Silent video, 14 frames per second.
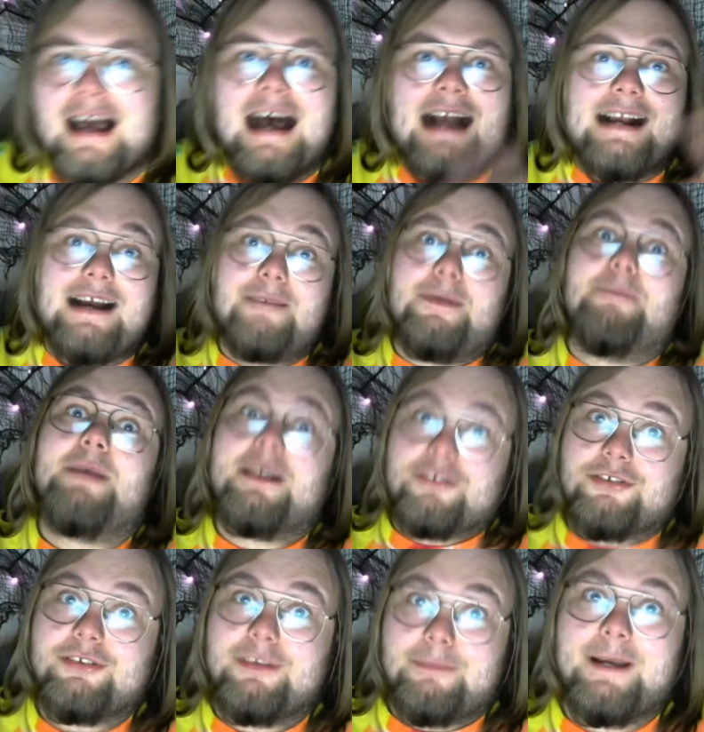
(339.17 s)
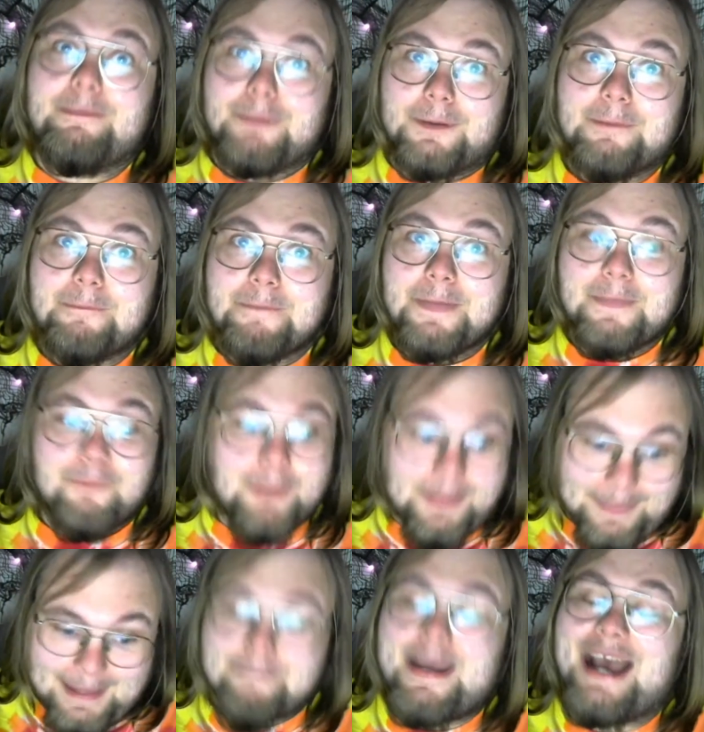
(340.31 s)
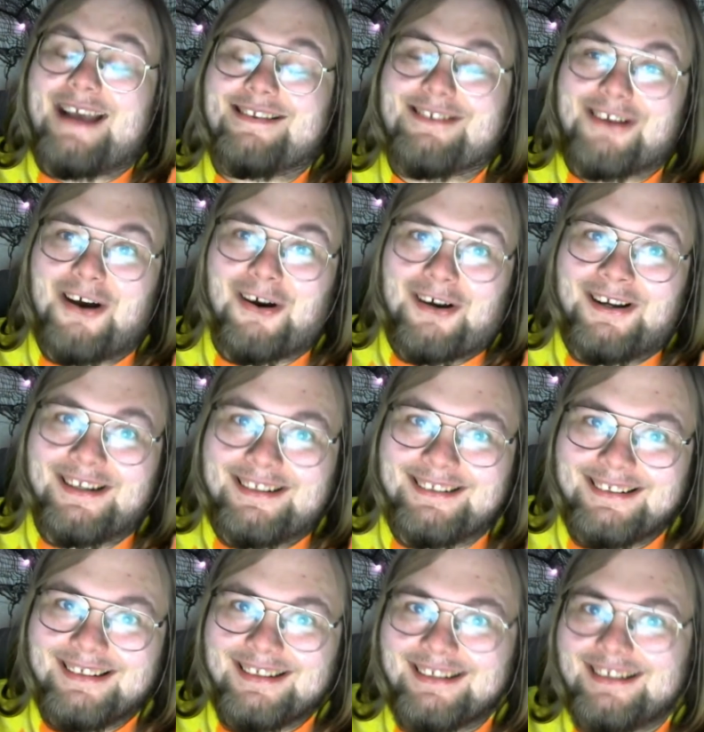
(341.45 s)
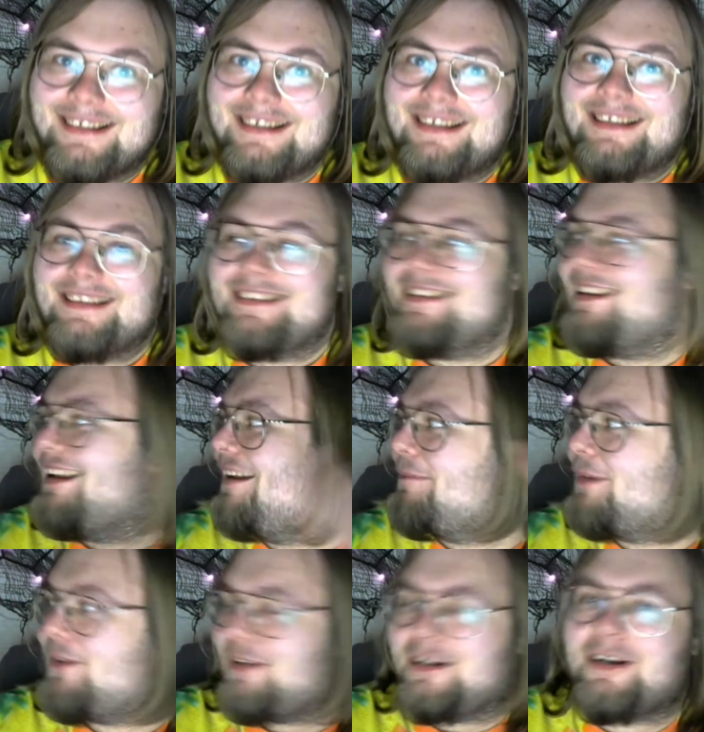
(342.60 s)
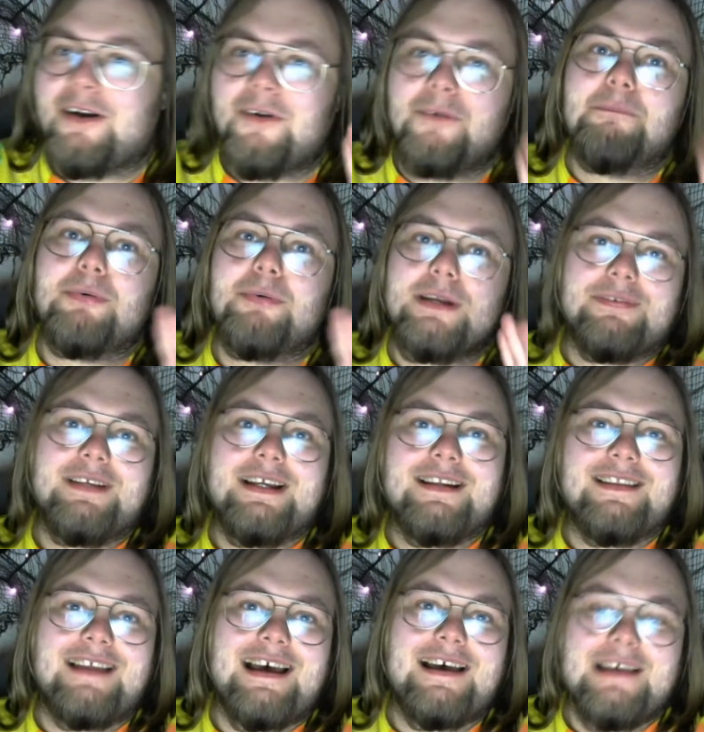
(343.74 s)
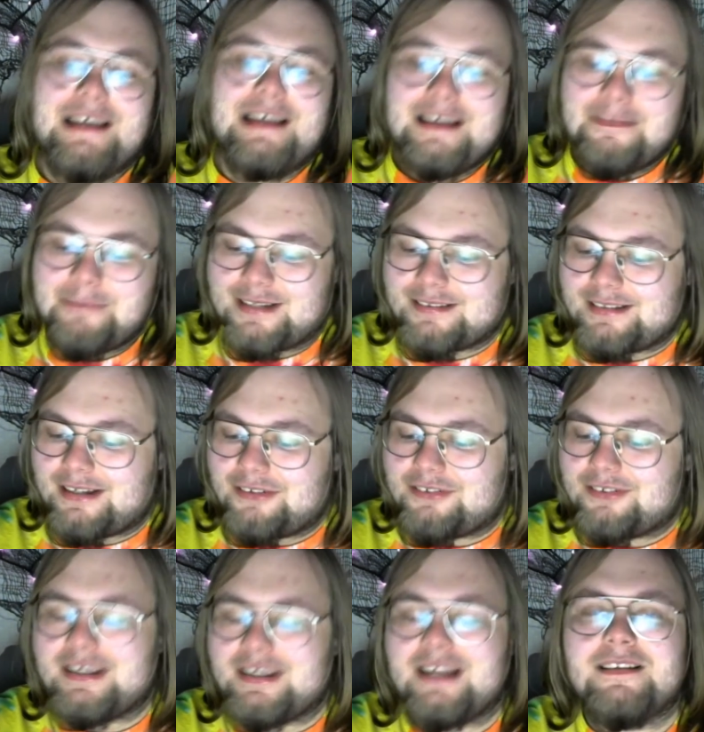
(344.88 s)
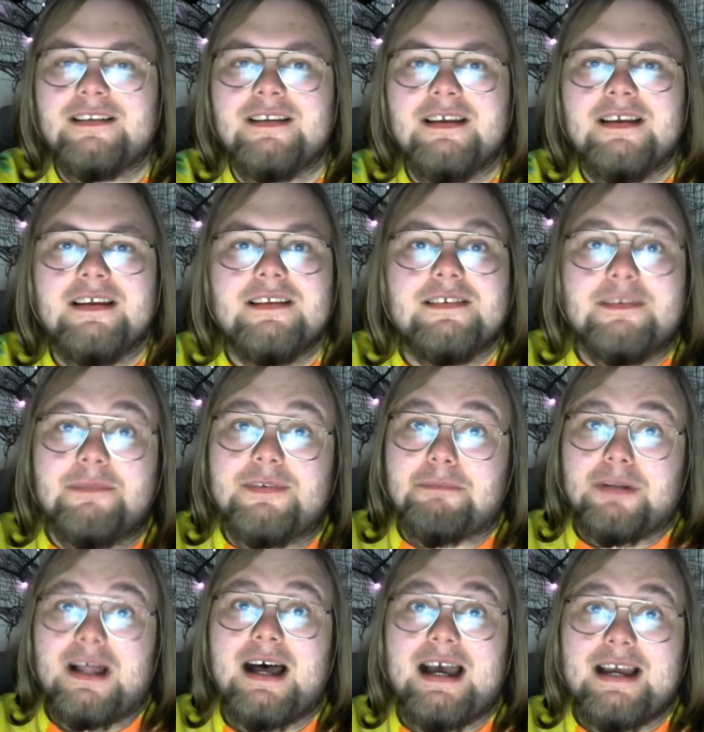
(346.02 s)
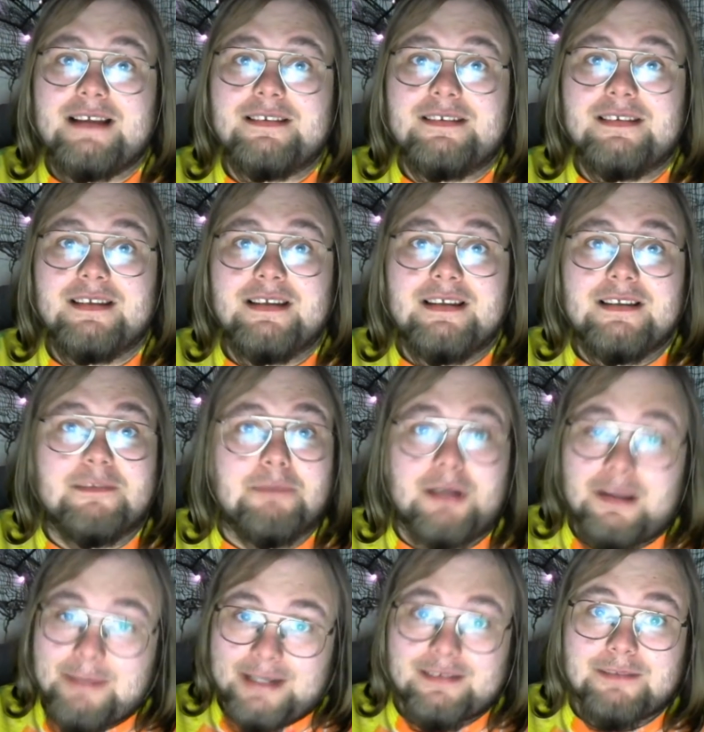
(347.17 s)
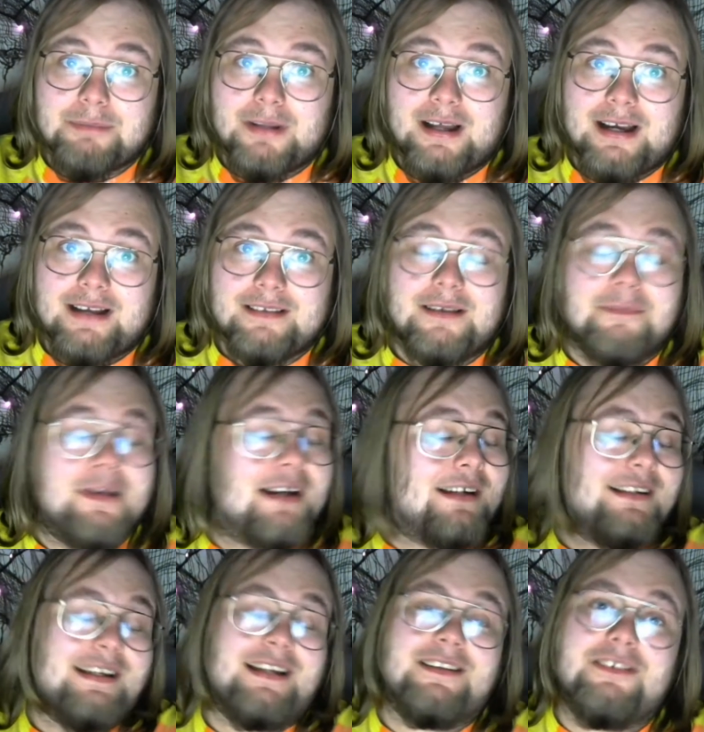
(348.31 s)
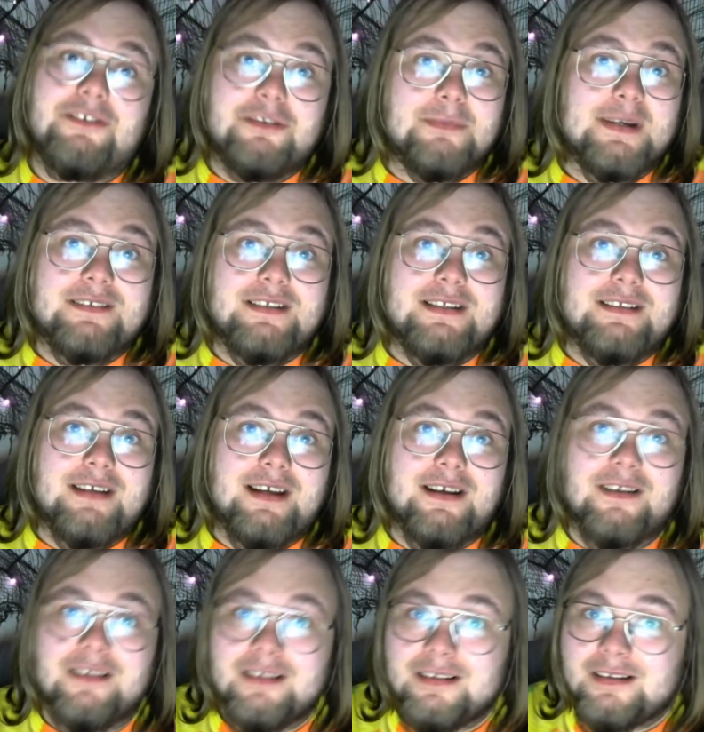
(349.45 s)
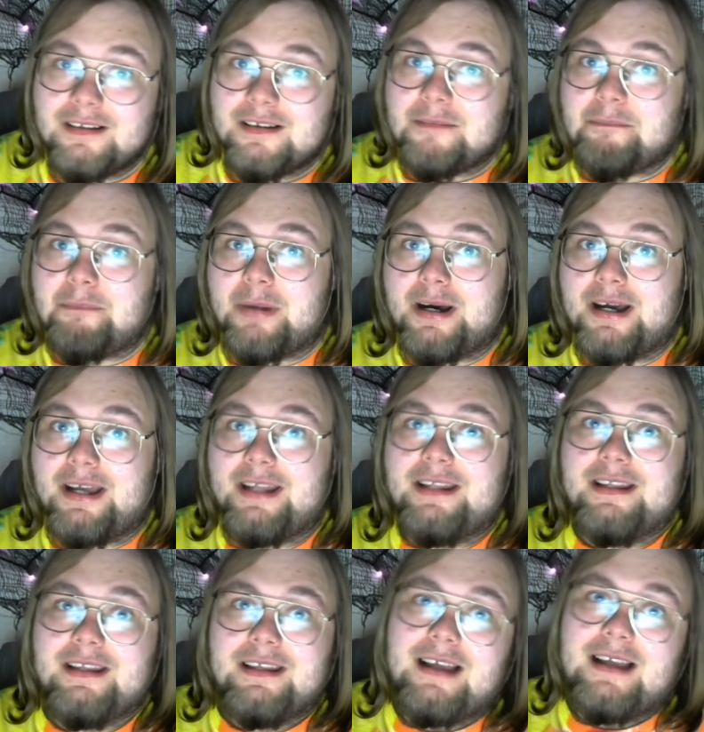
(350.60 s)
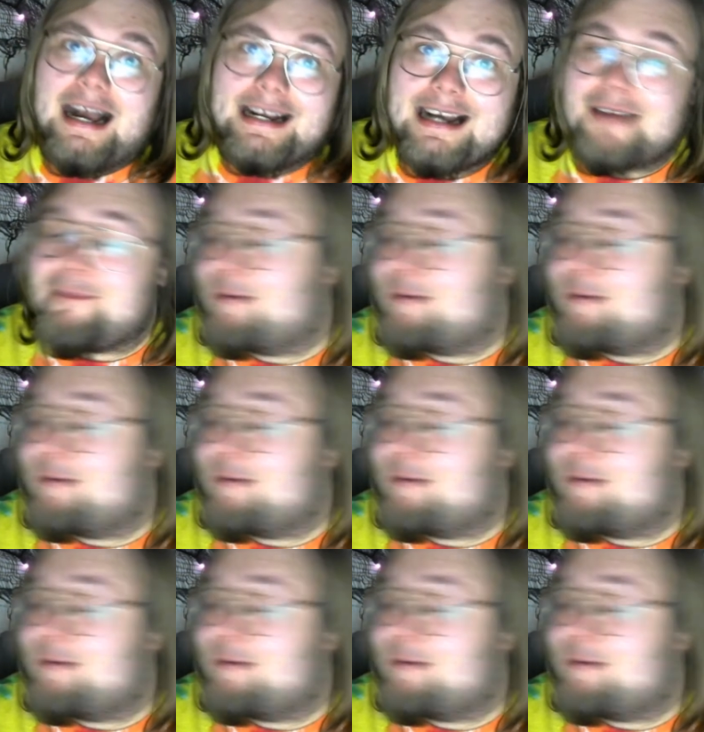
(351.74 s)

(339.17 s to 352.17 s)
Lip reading: I got my picture in the paper with that mask on. And I'm going to go briefly into that. Basically, I was just getting some supplies, some plumbing supplies. I'm not going to get into too much detail, but I got my